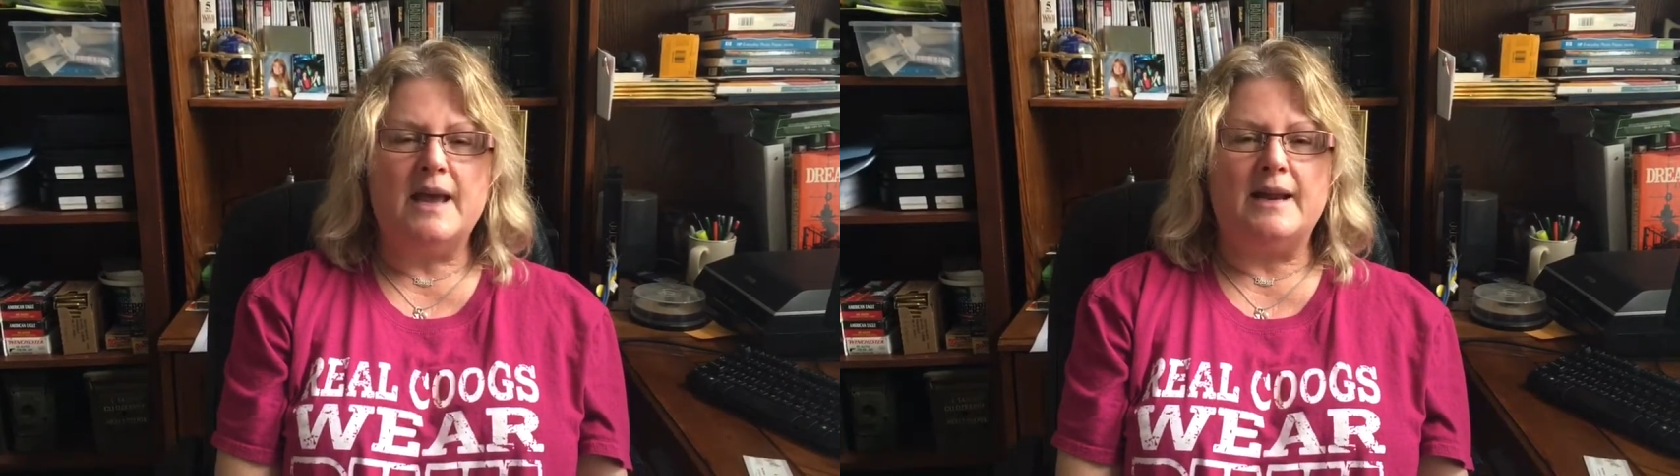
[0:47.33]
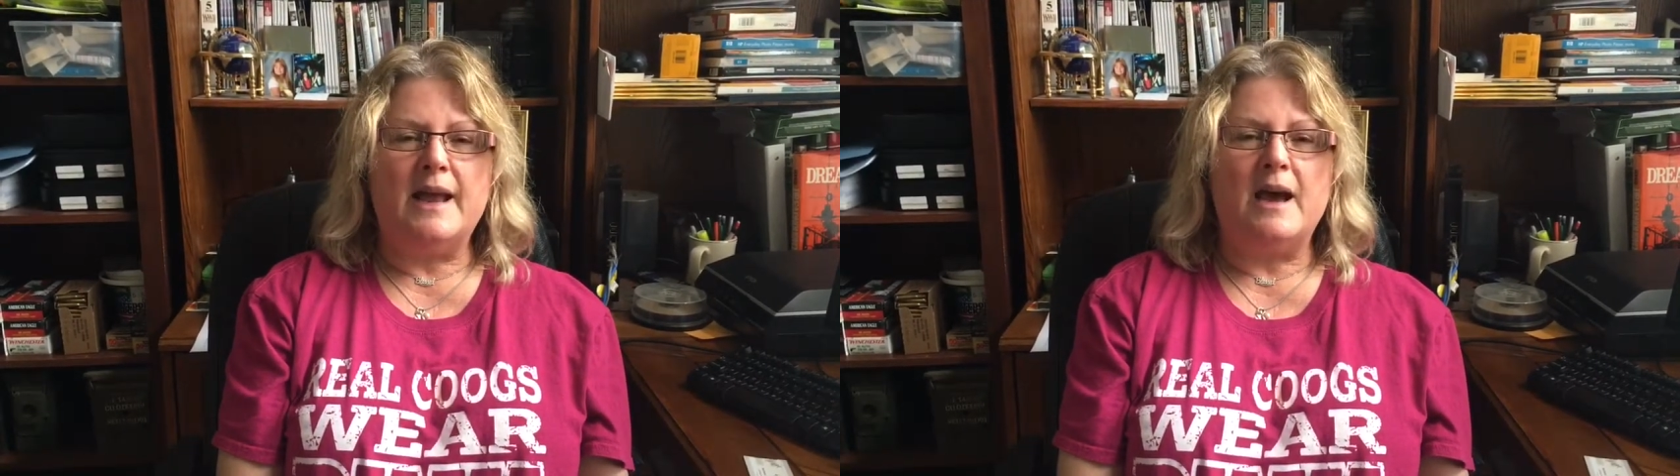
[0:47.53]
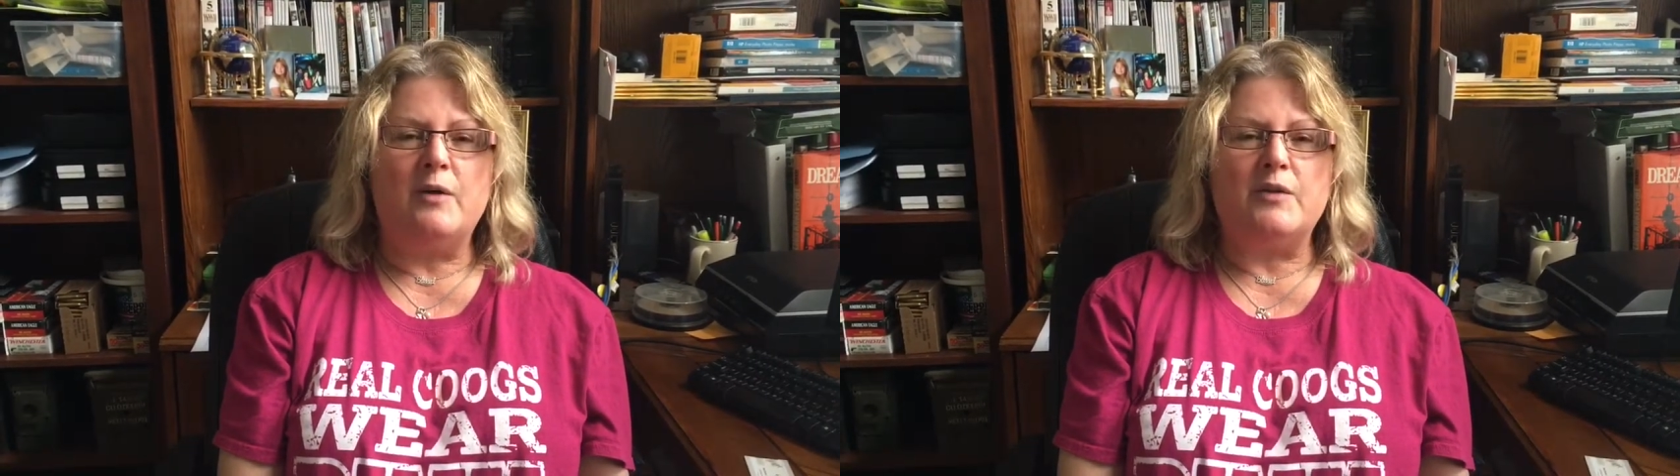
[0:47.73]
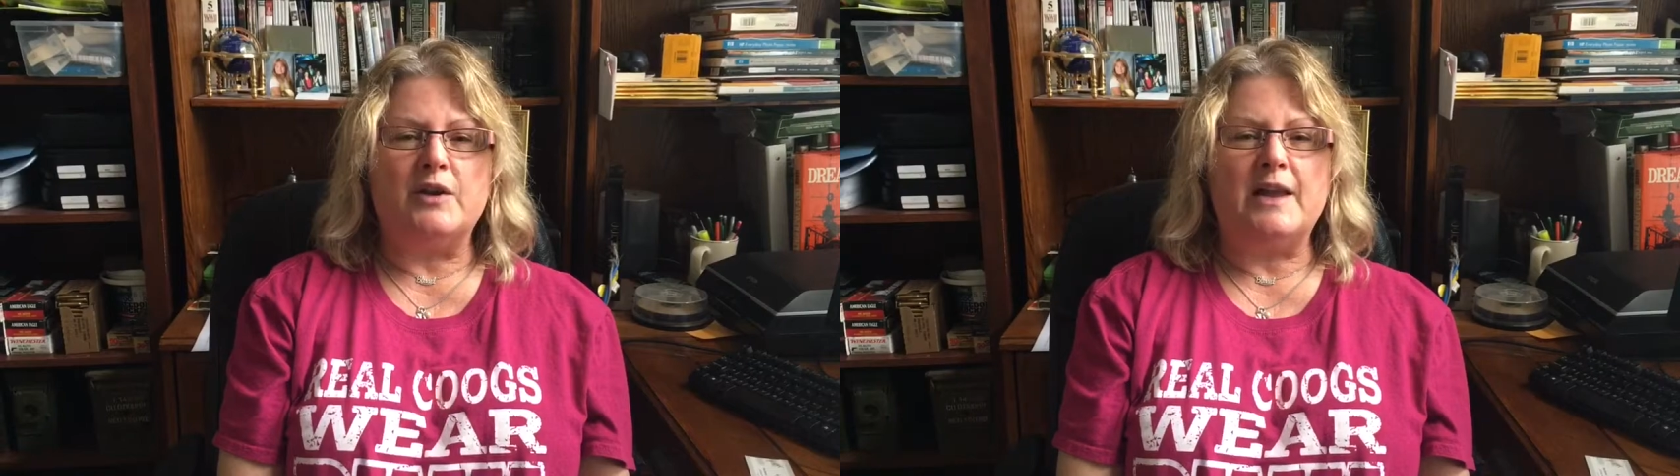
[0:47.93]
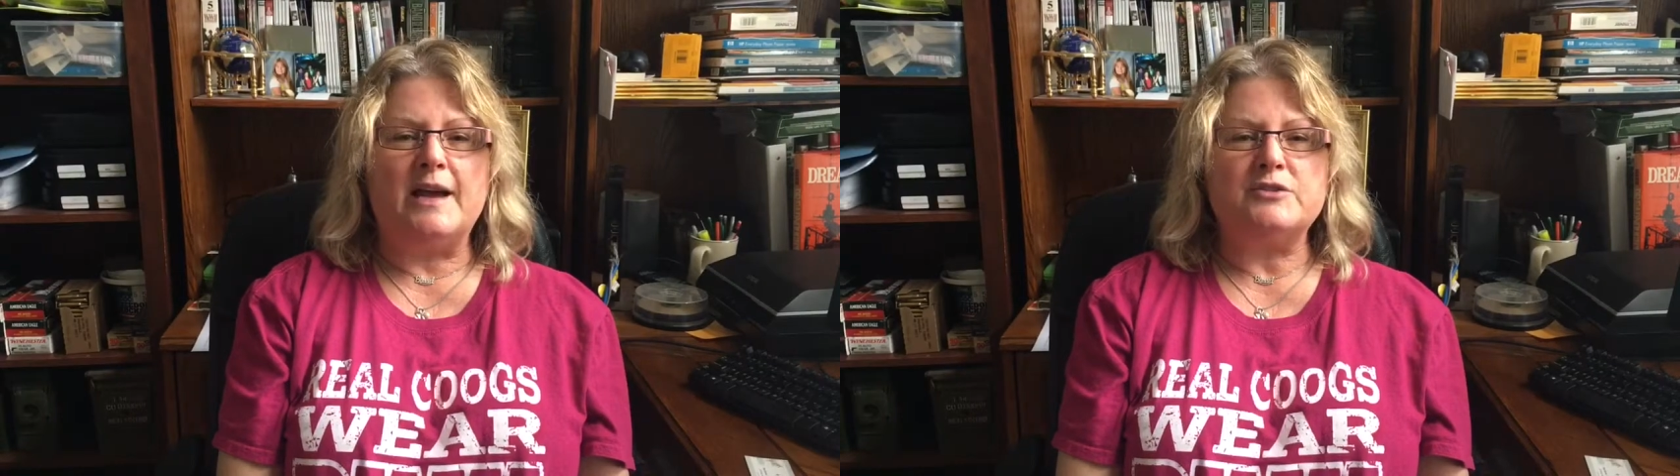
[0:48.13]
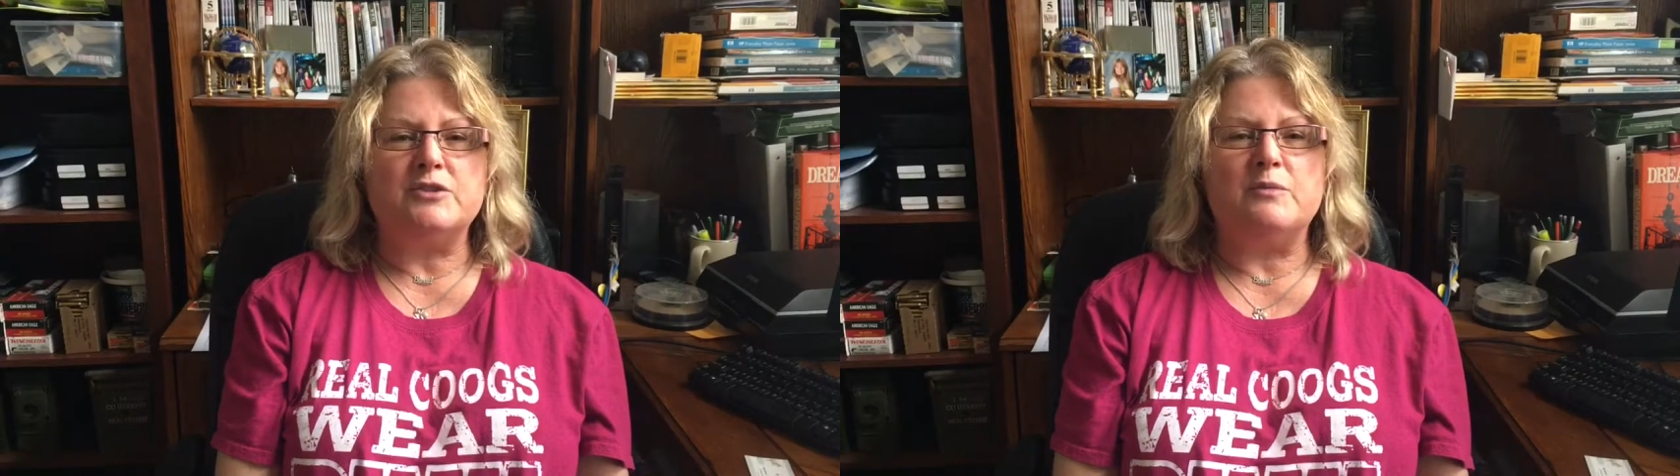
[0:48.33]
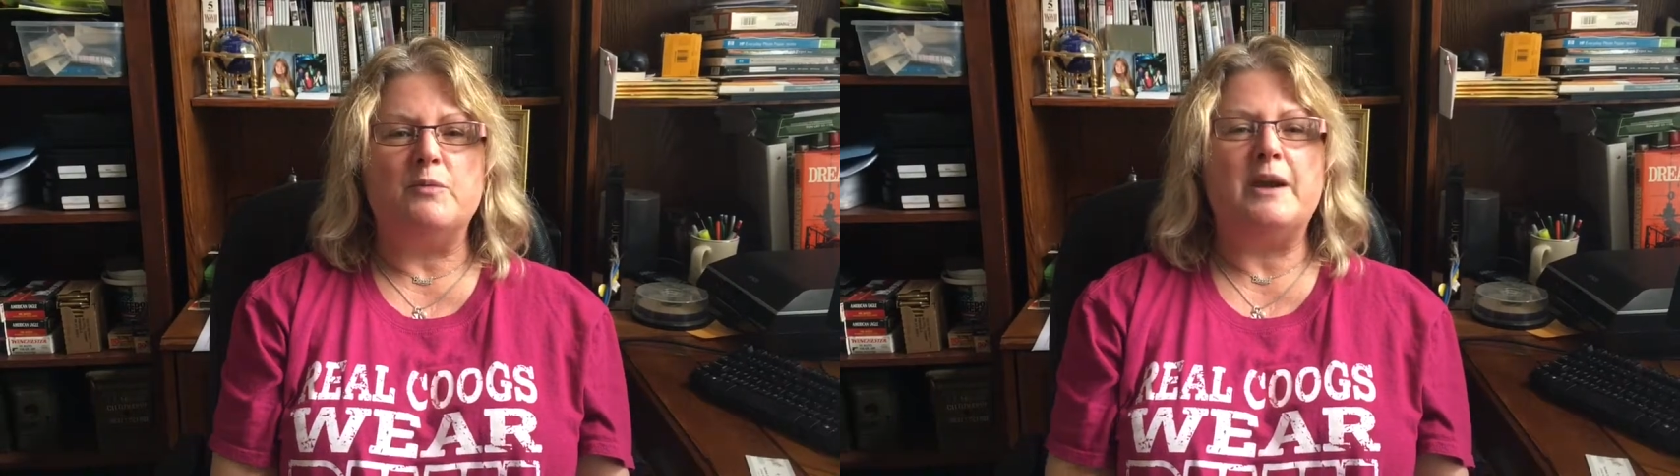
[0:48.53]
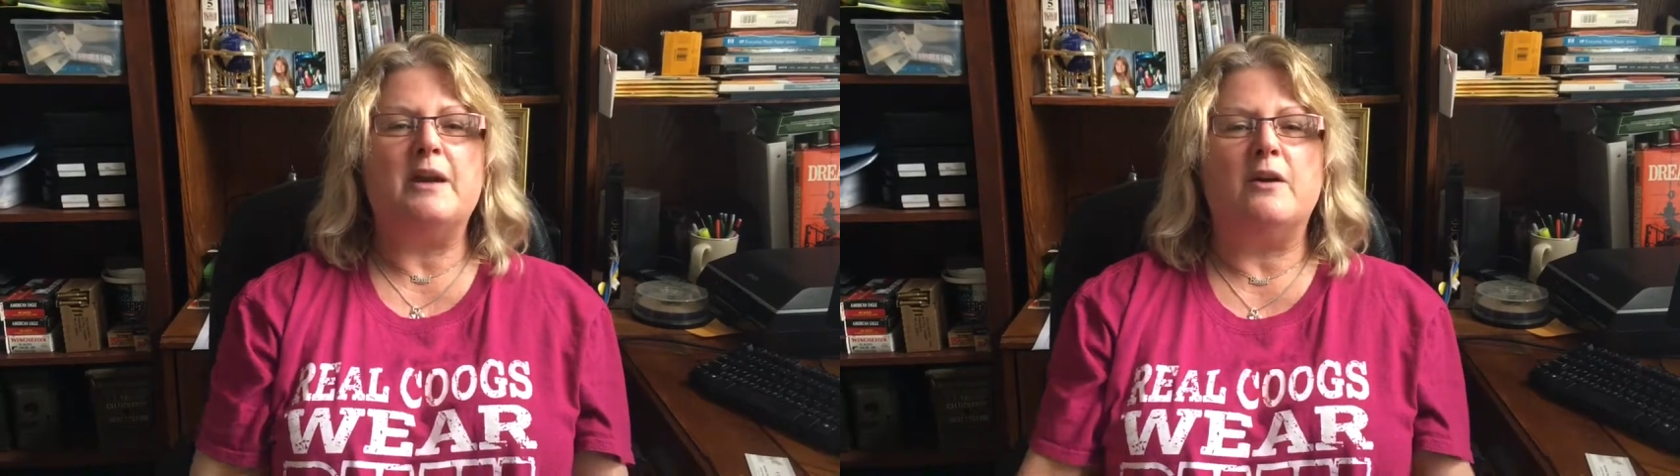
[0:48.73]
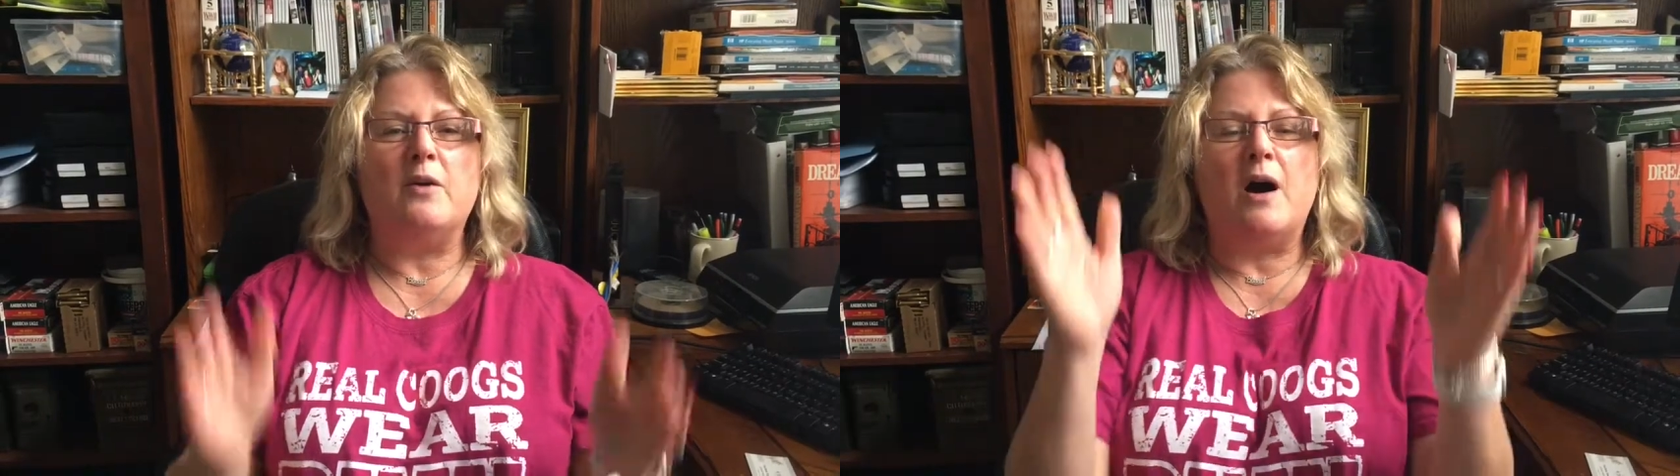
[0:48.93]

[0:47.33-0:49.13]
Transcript: and how in the classroom we go